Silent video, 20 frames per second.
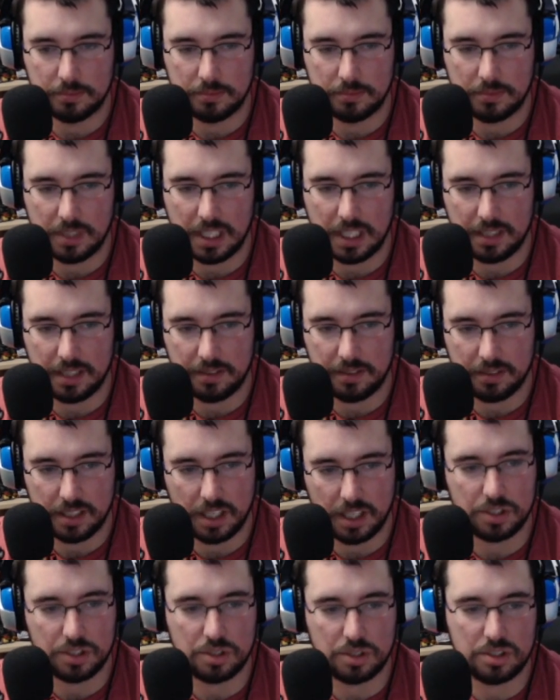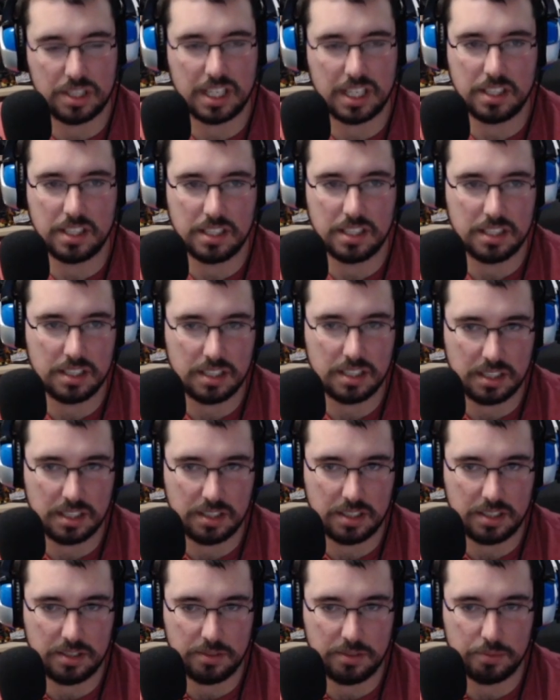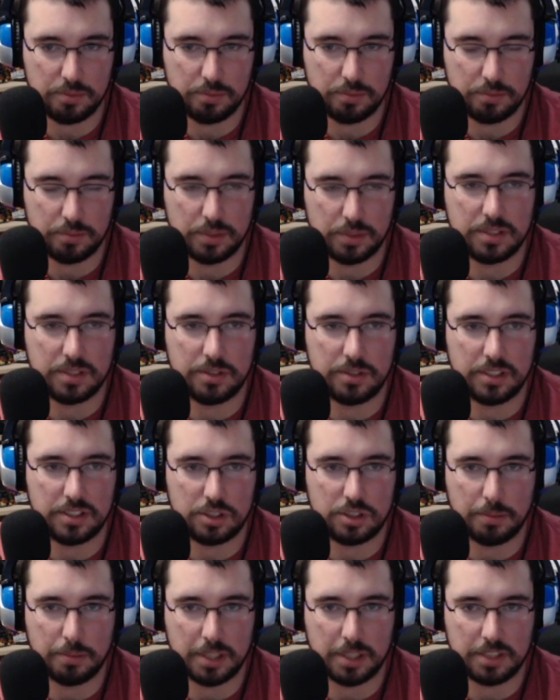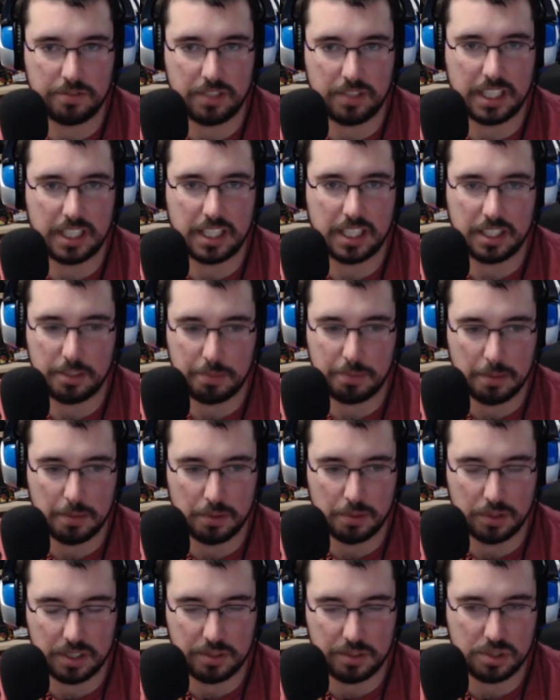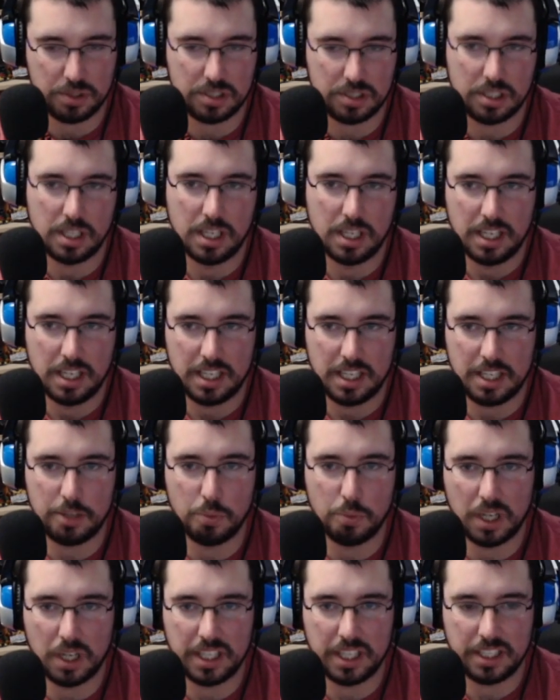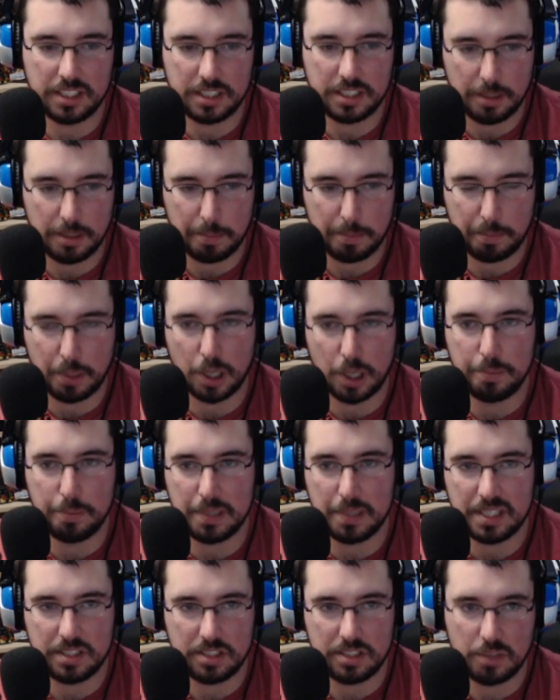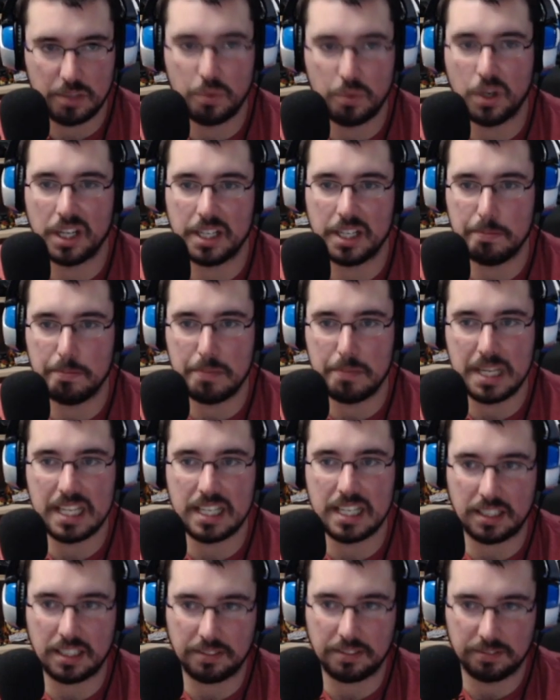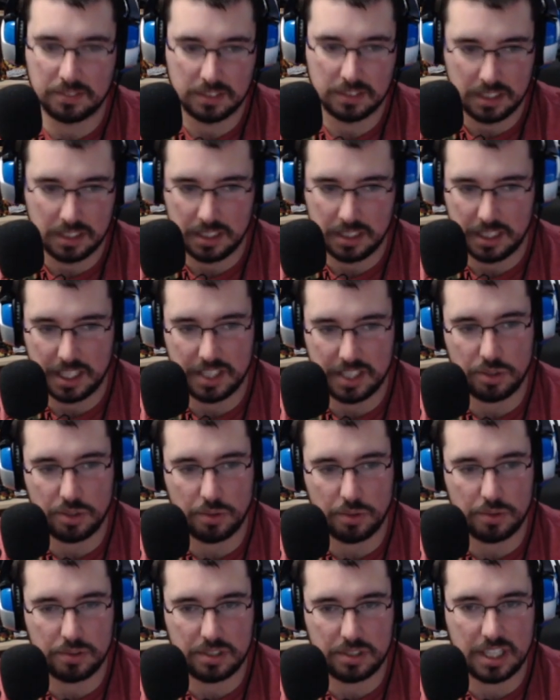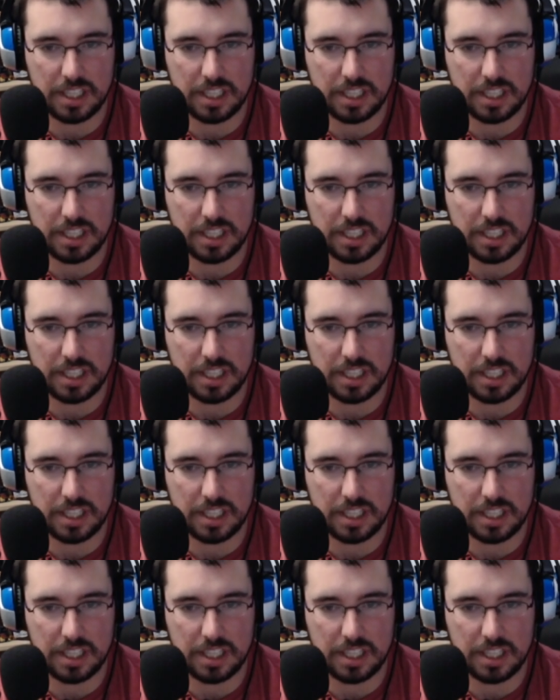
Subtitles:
Yeah. He also said he wasn't so much finding other people. He wanted purpose. He wanted meaning. And so to